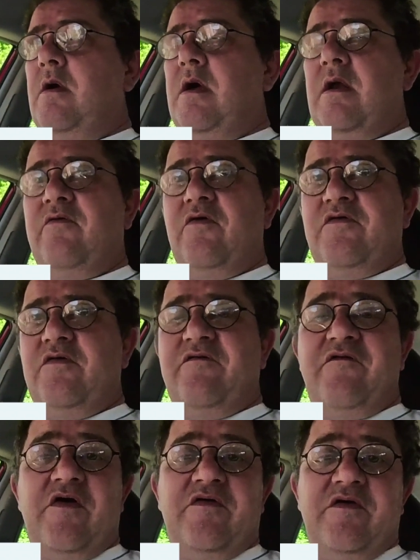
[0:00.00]
and I've got till
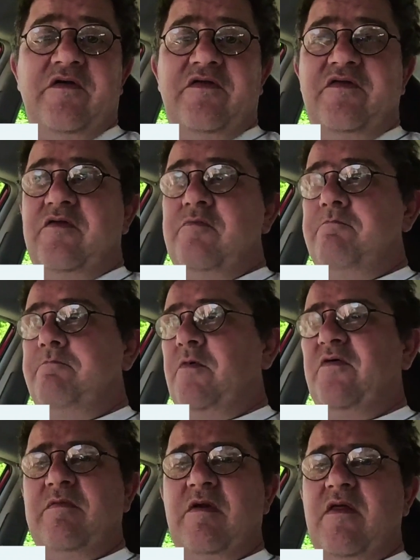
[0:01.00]
the thirtieth
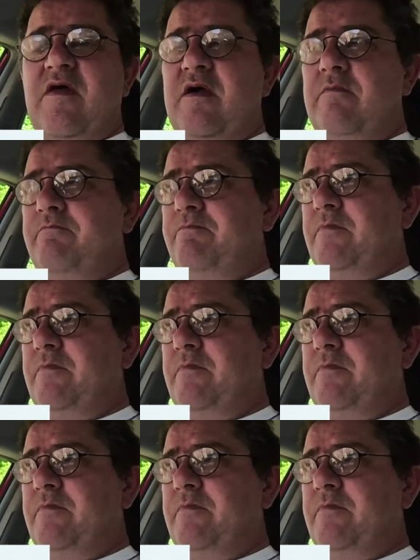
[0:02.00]
or something like that.